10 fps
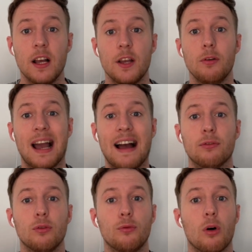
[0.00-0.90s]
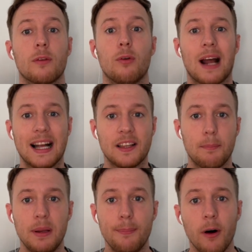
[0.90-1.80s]
you have to work for other
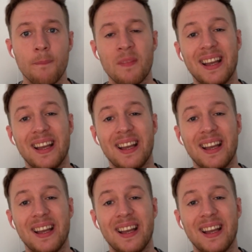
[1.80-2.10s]
people,